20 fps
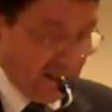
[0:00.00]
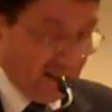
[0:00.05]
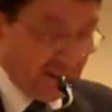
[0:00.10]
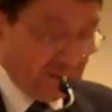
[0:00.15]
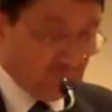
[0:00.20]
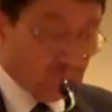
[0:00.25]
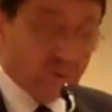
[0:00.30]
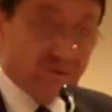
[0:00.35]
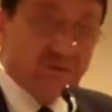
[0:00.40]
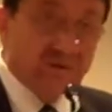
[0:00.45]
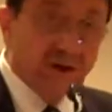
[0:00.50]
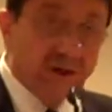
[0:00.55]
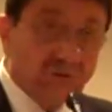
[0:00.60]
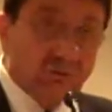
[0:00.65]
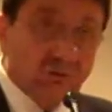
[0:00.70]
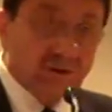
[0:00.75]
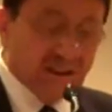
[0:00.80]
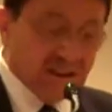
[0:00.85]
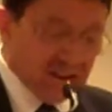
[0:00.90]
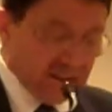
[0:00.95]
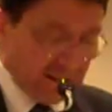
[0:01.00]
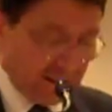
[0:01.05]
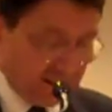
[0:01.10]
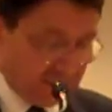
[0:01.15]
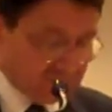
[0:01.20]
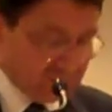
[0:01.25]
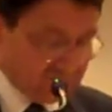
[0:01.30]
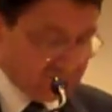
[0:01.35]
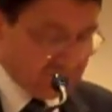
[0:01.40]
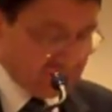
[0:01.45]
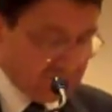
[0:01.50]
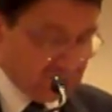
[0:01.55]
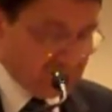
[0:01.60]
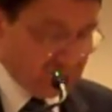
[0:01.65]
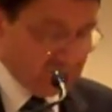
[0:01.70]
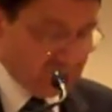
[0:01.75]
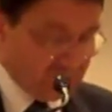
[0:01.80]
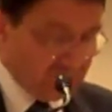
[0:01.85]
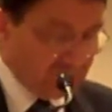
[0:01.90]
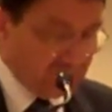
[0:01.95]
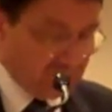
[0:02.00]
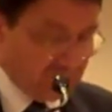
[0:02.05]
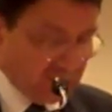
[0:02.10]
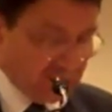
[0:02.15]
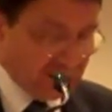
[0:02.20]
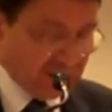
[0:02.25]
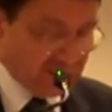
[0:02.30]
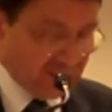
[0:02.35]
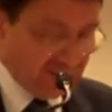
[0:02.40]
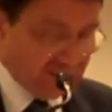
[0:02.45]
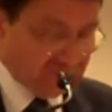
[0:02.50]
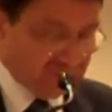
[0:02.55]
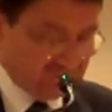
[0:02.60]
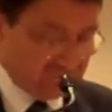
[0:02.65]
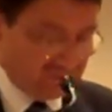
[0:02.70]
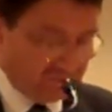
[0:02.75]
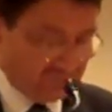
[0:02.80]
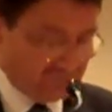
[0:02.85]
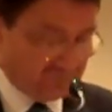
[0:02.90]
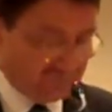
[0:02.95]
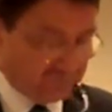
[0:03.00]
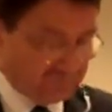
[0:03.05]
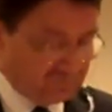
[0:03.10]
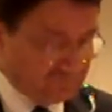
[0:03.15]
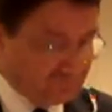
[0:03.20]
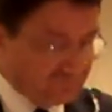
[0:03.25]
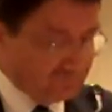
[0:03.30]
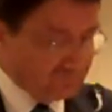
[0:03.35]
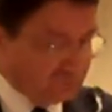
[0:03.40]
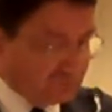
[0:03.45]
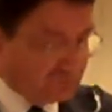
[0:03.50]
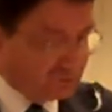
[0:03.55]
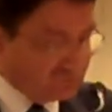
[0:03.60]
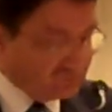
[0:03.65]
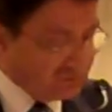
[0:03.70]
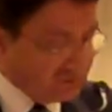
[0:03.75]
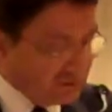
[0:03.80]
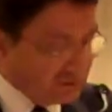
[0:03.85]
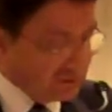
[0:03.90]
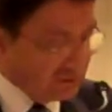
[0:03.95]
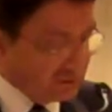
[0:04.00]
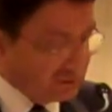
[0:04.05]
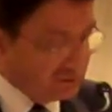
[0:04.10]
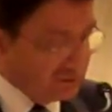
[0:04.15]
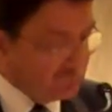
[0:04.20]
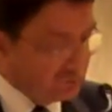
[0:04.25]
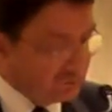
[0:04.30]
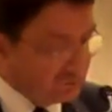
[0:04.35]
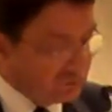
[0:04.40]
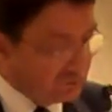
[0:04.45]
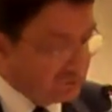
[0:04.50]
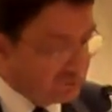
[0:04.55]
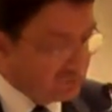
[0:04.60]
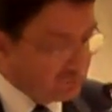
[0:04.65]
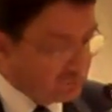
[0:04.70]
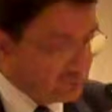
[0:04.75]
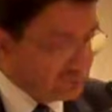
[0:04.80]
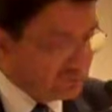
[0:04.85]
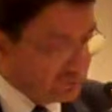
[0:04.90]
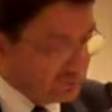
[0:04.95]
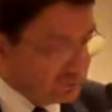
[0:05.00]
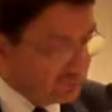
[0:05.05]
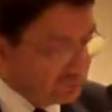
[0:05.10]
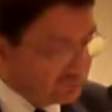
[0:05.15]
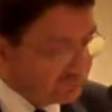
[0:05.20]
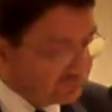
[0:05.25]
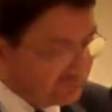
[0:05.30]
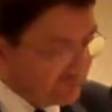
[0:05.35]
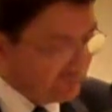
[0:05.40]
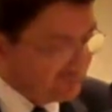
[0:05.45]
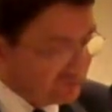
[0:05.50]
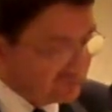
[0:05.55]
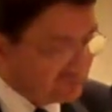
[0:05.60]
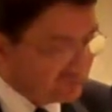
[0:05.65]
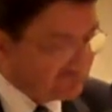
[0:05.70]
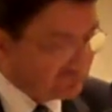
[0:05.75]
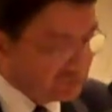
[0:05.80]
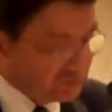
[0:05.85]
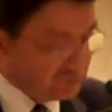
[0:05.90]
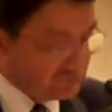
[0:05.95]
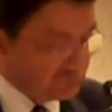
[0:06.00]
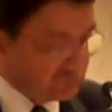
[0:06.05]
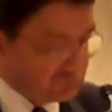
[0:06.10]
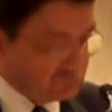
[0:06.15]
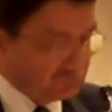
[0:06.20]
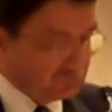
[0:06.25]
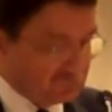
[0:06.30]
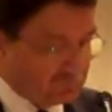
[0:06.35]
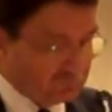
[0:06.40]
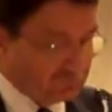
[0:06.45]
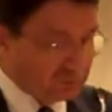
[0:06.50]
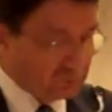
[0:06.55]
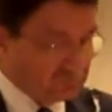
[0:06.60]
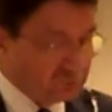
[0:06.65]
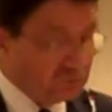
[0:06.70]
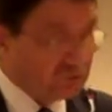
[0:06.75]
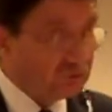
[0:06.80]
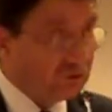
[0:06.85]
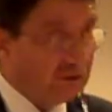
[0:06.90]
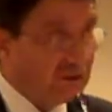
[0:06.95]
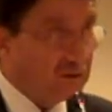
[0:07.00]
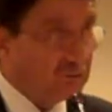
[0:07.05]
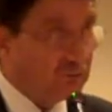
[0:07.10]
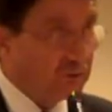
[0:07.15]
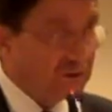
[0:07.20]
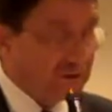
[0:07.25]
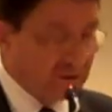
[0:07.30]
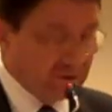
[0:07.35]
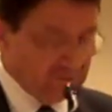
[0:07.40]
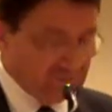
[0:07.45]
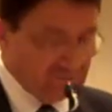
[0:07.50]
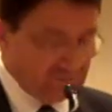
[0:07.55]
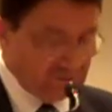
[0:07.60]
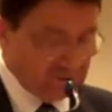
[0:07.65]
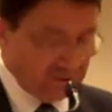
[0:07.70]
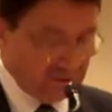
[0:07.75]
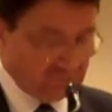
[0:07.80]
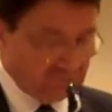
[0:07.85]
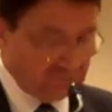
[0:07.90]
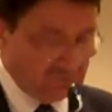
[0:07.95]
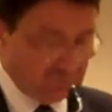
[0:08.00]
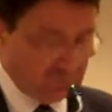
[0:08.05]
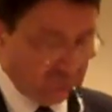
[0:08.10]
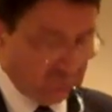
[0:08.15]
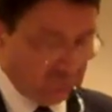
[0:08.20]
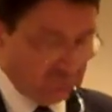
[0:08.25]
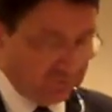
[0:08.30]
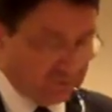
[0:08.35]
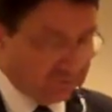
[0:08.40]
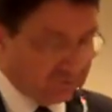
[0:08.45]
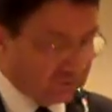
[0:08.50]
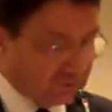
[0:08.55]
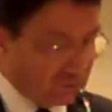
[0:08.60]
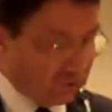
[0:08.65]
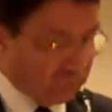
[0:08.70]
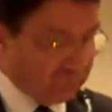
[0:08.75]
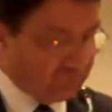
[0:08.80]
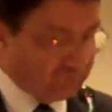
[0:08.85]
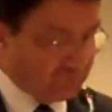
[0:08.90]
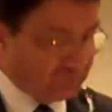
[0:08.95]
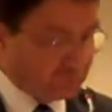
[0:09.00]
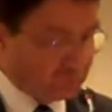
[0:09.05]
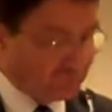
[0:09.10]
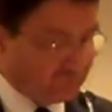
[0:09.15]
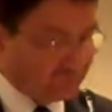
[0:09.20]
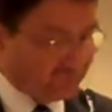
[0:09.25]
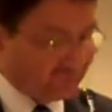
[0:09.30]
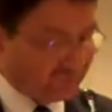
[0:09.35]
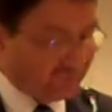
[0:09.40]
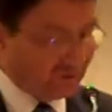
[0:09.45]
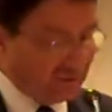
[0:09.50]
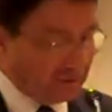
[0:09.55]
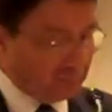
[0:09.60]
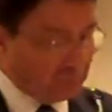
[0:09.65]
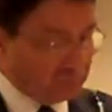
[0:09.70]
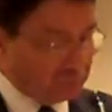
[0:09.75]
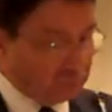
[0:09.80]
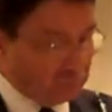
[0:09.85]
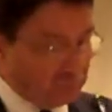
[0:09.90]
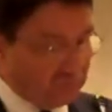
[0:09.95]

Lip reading: And it was not really until the early 90s, particularly with the Earth Summit in Rio de Janeiro in 1992, that the concept of sustainable